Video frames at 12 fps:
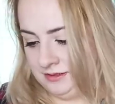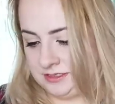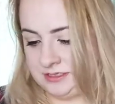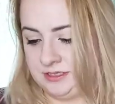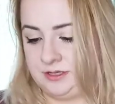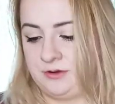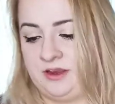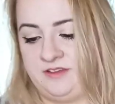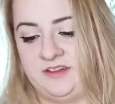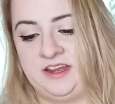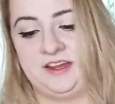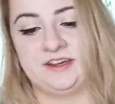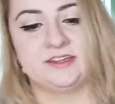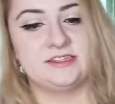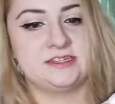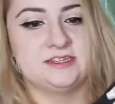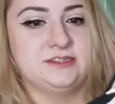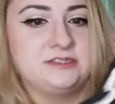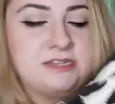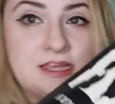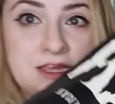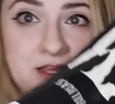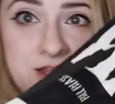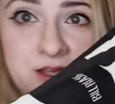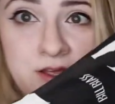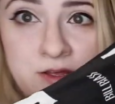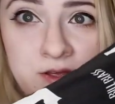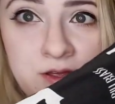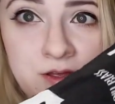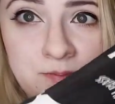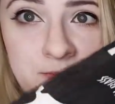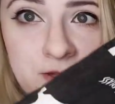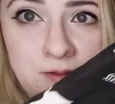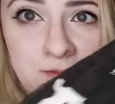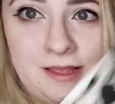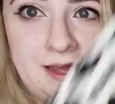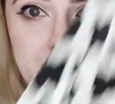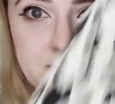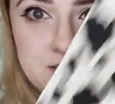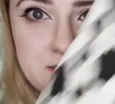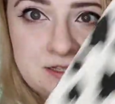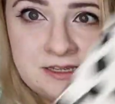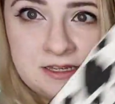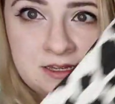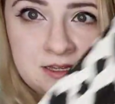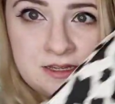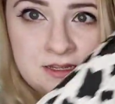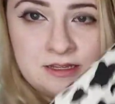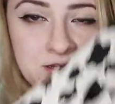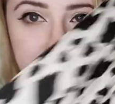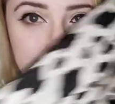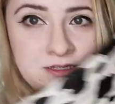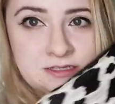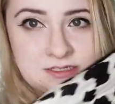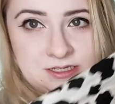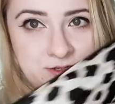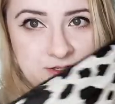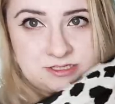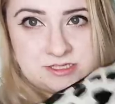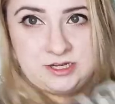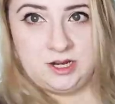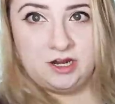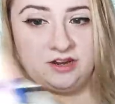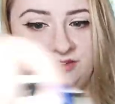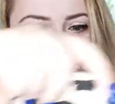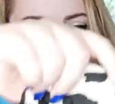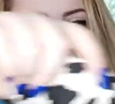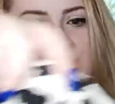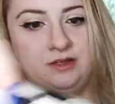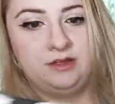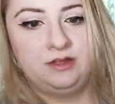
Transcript: still a great find. This is a Bill Blass silk scarf.